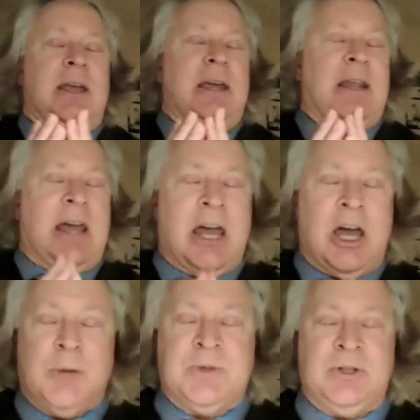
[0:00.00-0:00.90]
it
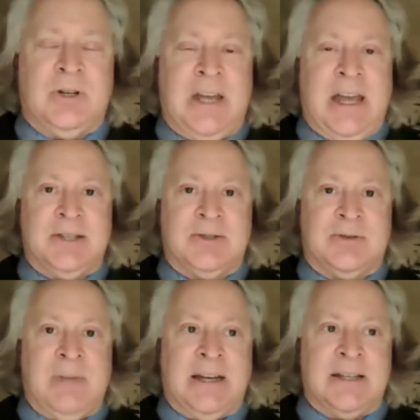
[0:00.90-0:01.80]
helps your case
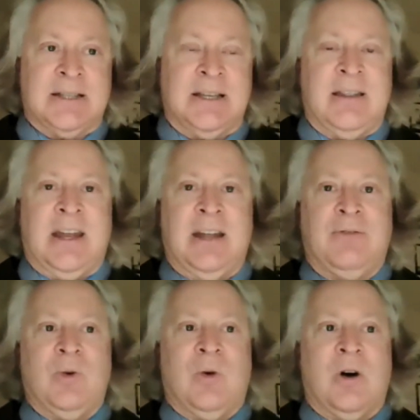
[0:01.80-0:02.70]
tremendously than
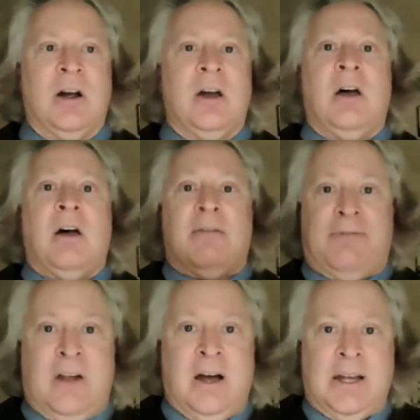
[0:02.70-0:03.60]
if you are
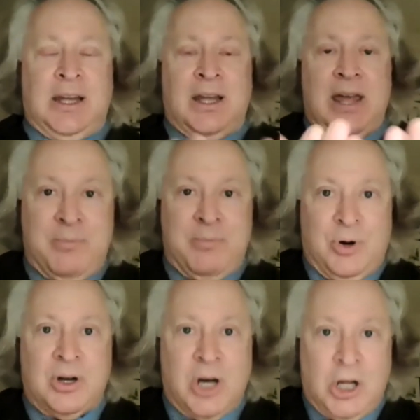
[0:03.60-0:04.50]
flogging a
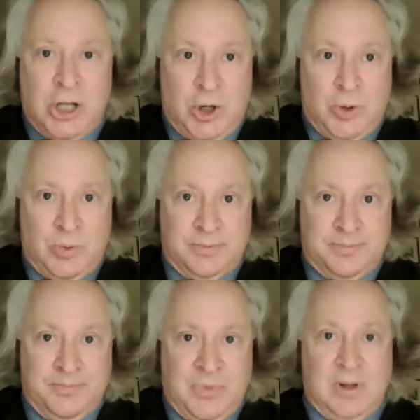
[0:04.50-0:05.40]
book alone.
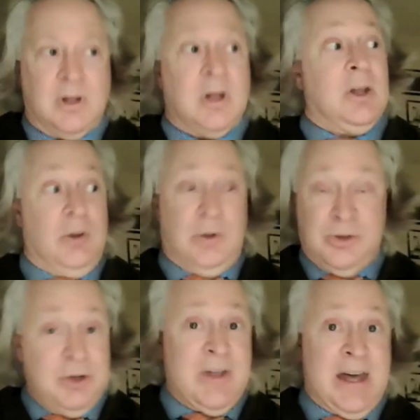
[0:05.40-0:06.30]
You can
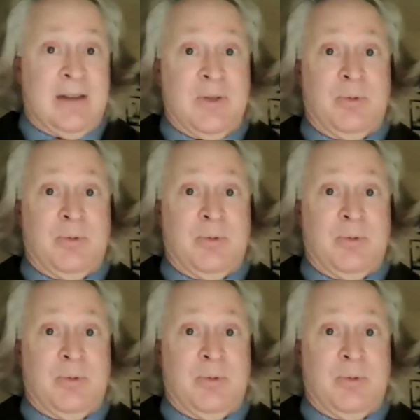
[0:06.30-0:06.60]
do that if the